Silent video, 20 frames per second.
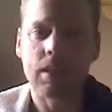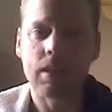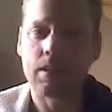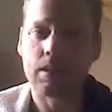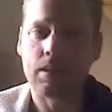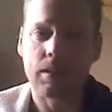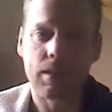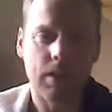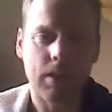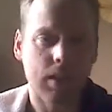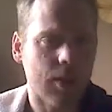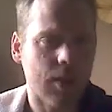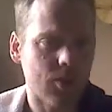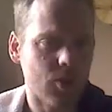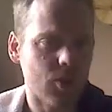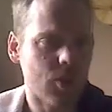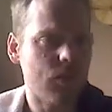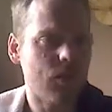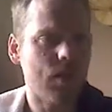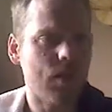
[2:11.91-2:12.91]
It's going to
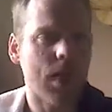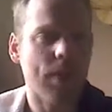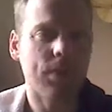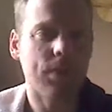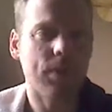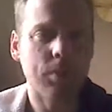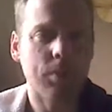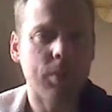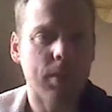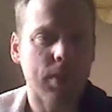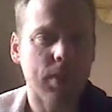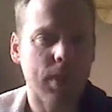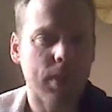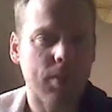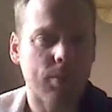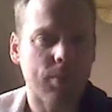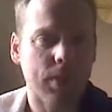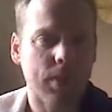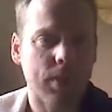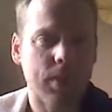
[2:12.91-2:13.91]
cost you nothing to put it
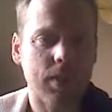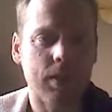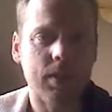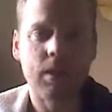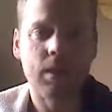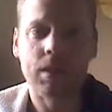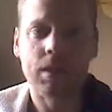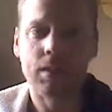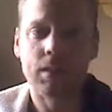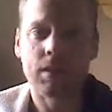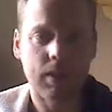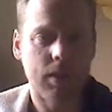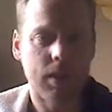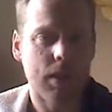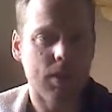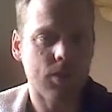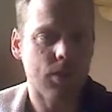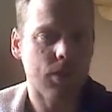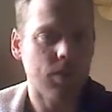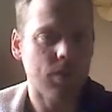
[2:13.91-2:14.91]
up there. It's going to
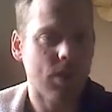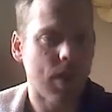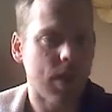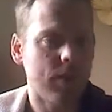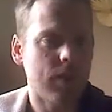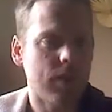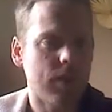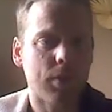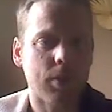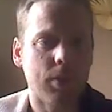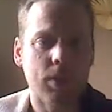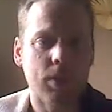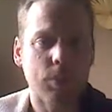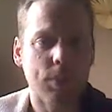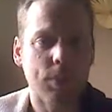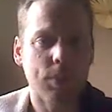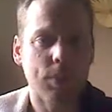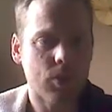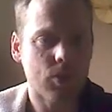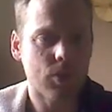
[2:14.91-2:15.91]
cost you nothing to put your
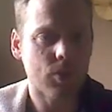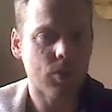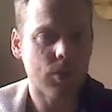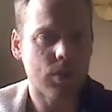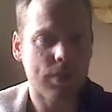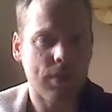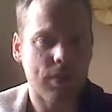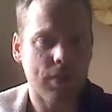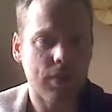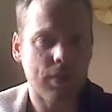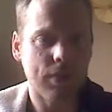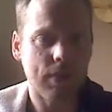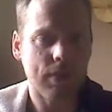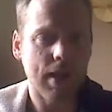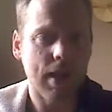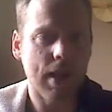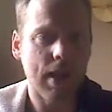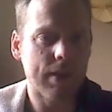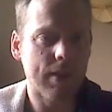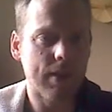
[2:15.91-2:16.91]
pictures up there of the
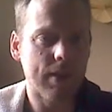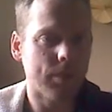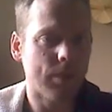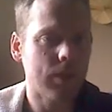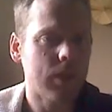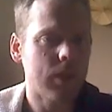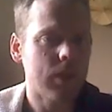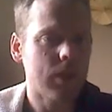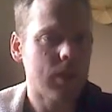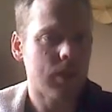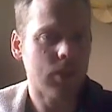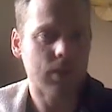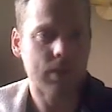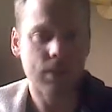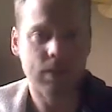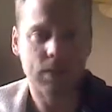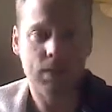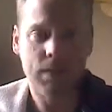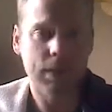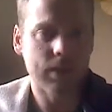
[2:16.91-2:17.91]
item. You can
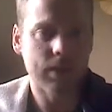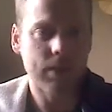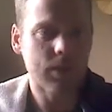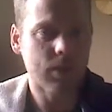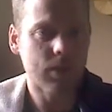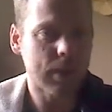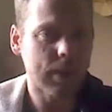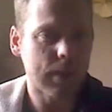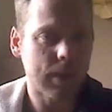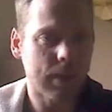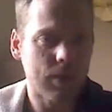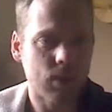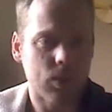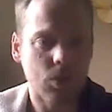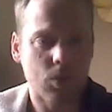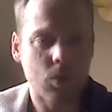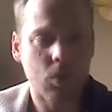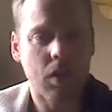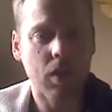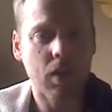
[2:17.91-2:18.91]
sell as many as
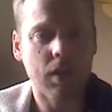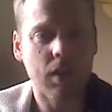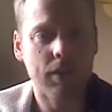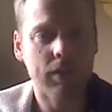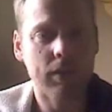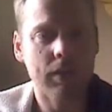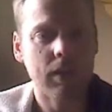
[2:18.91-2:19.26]
you want.